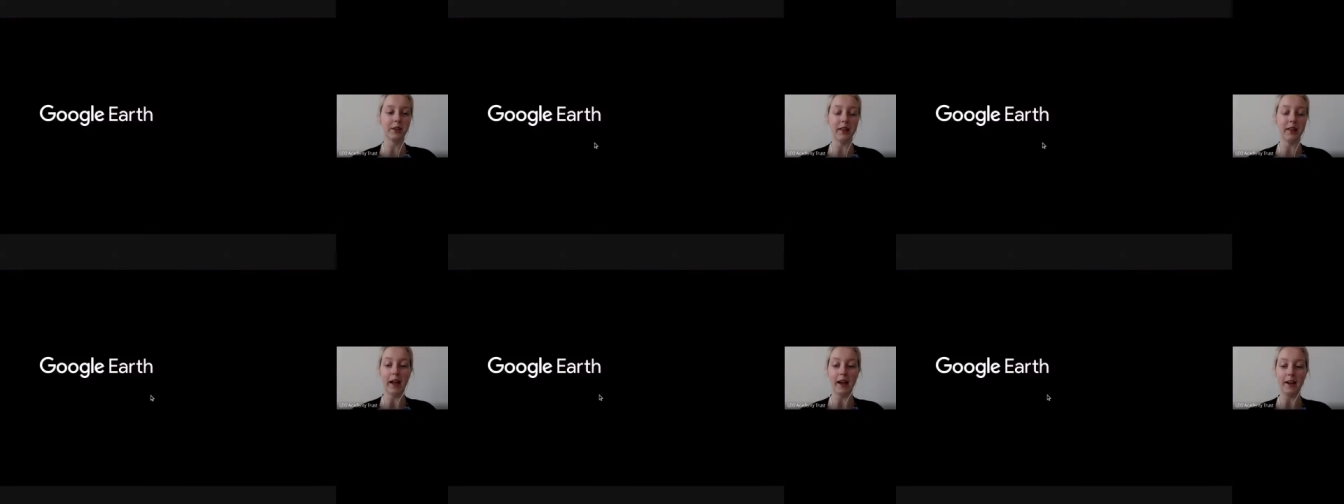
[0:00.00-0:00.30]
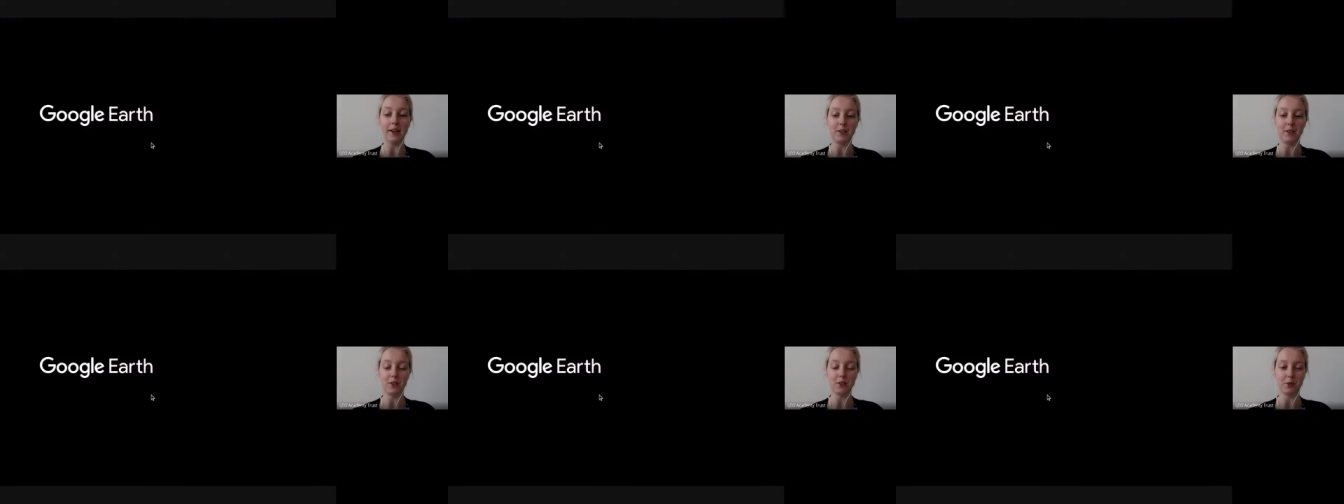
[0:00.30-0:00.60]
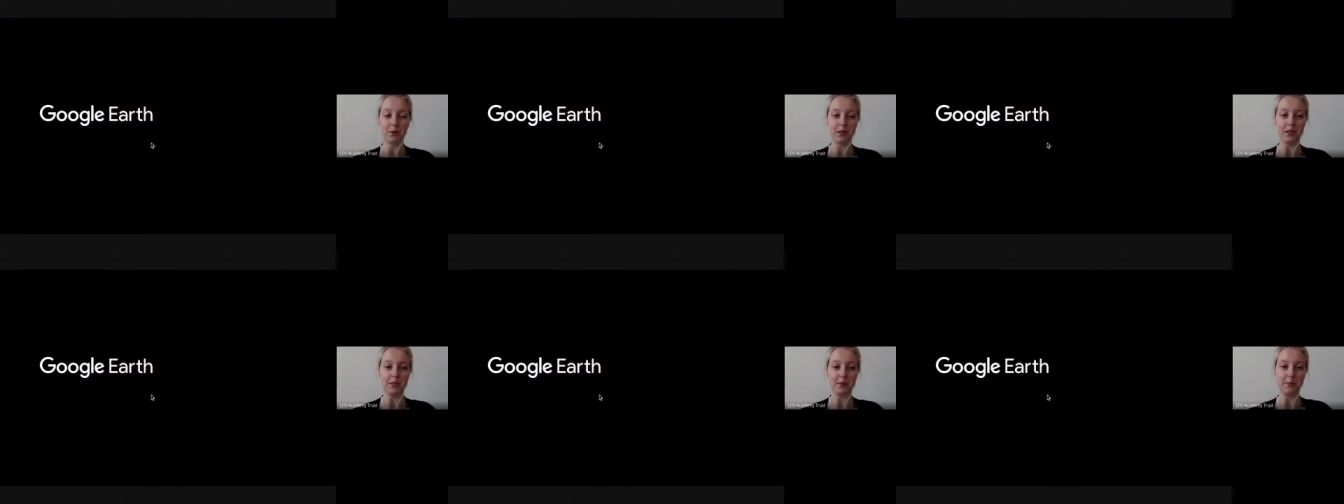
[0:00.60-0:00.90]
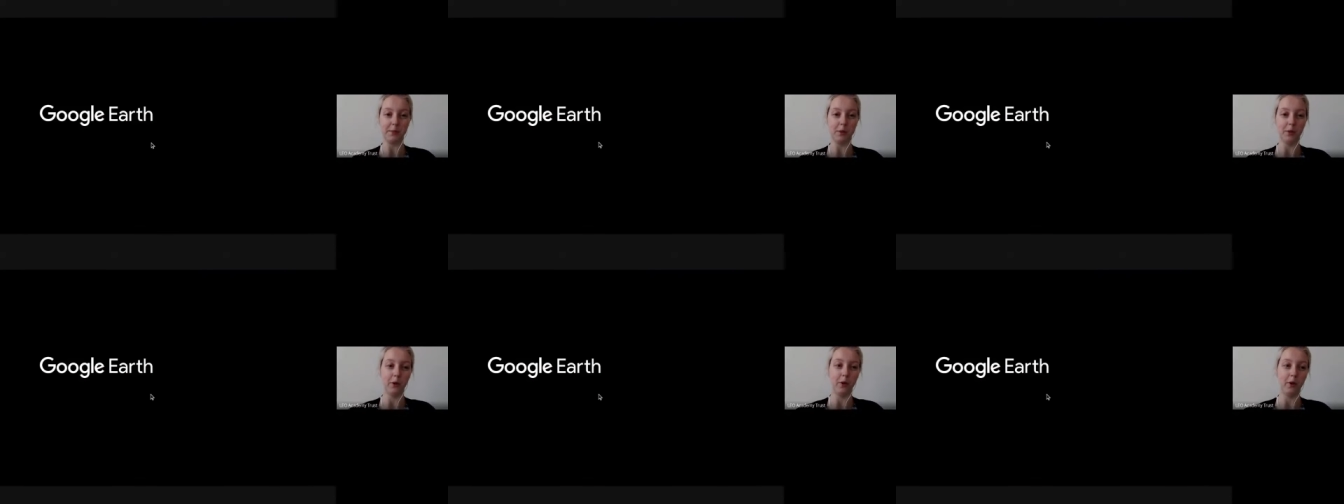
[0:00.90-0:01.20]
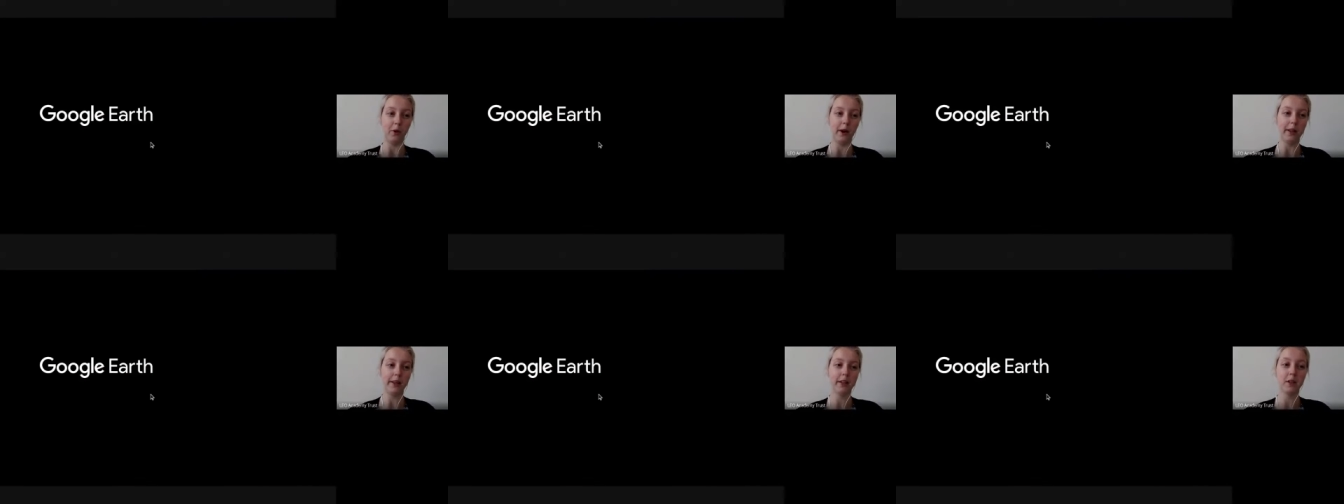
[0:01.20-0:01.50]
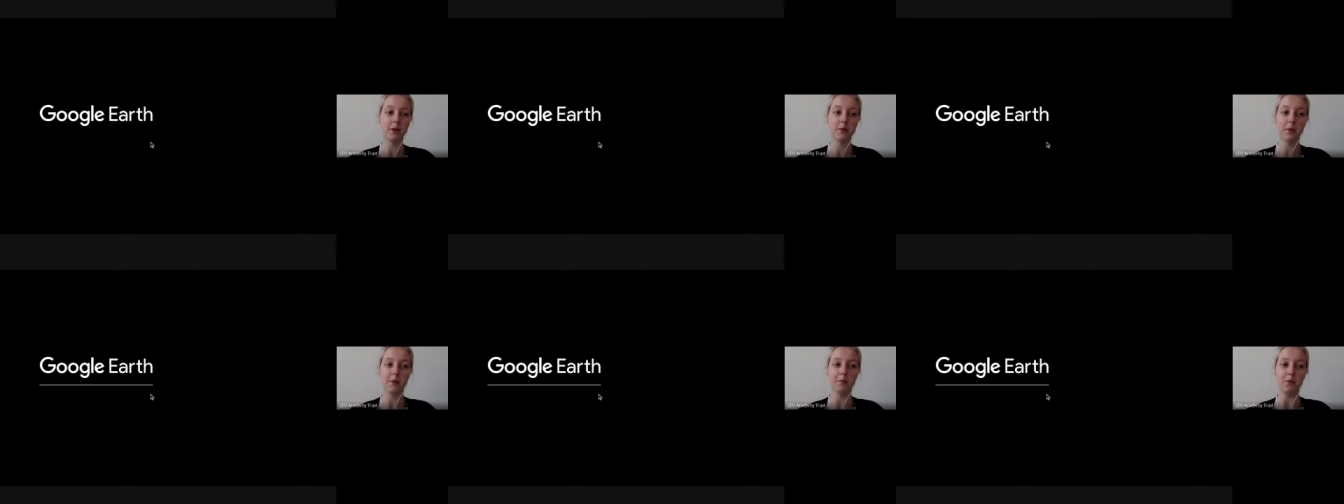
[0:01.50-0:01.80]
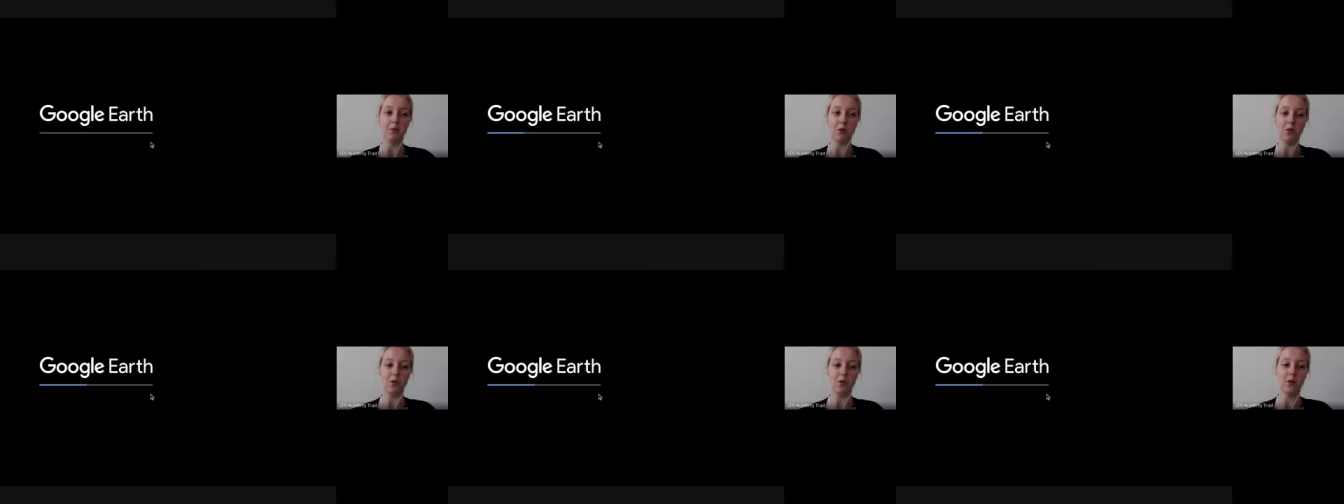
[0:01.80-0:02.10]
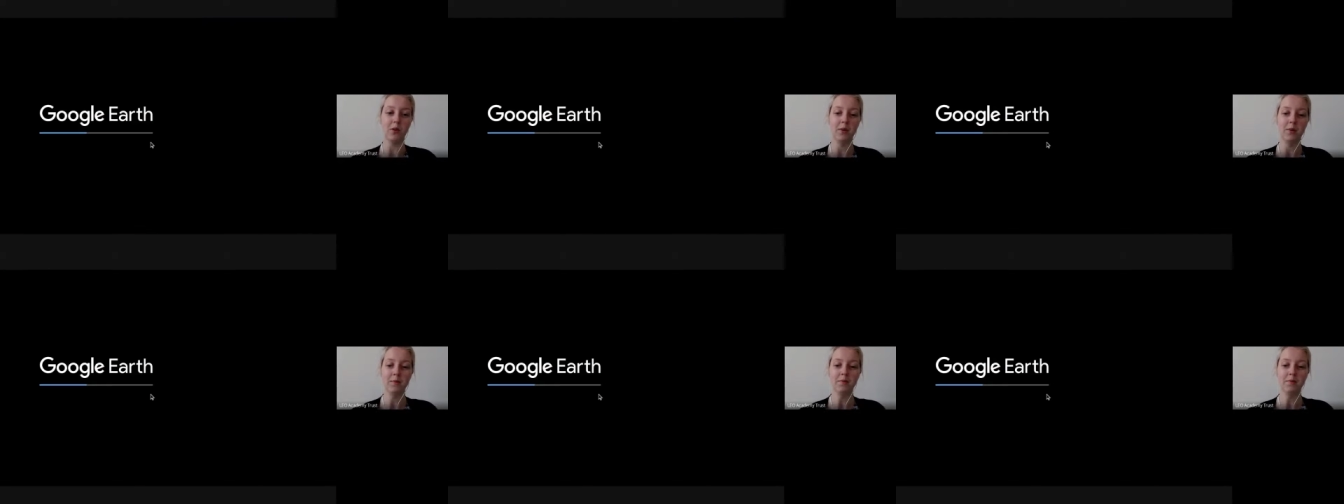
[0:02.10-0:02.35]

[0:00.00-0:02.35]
allow you to explore a little bit more,